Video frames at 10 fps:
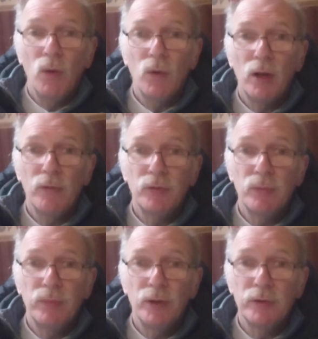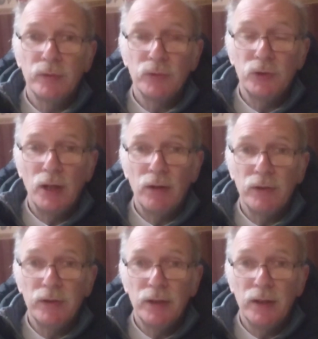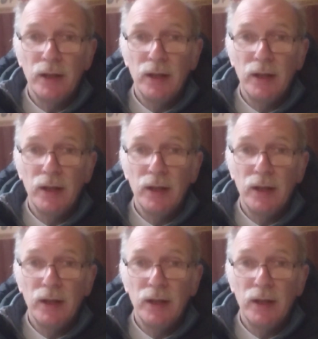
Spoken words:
or comes from personal charity.